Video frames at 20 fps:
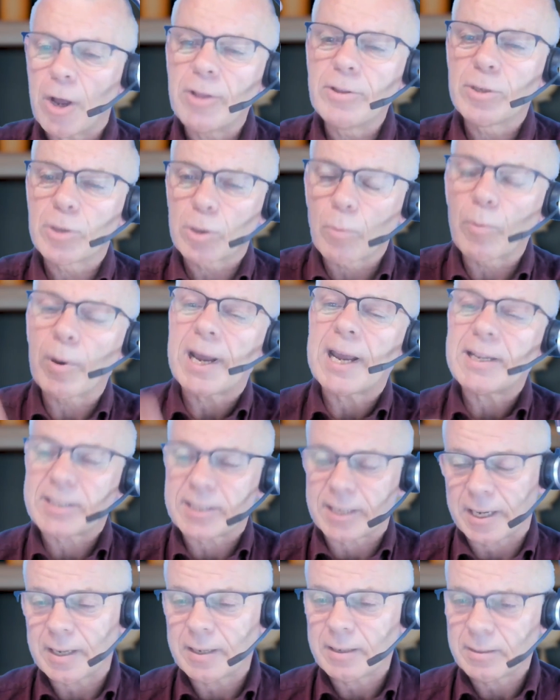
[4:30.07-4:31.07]

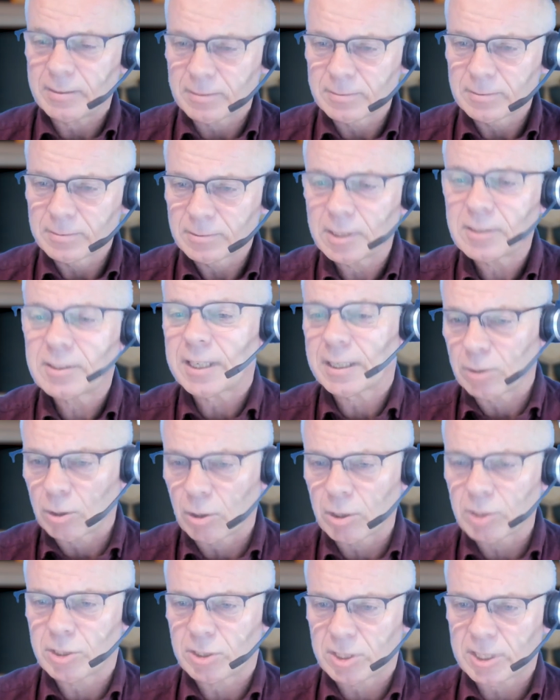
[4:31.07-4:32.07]
underweighting the
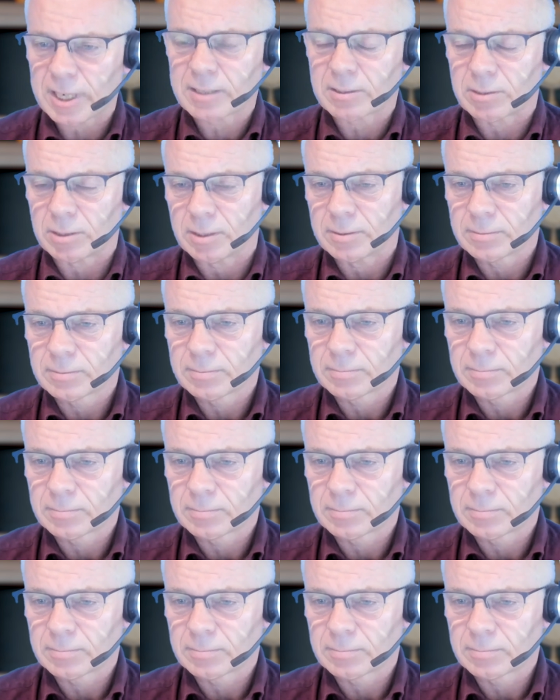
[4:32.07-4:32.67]
technology sector.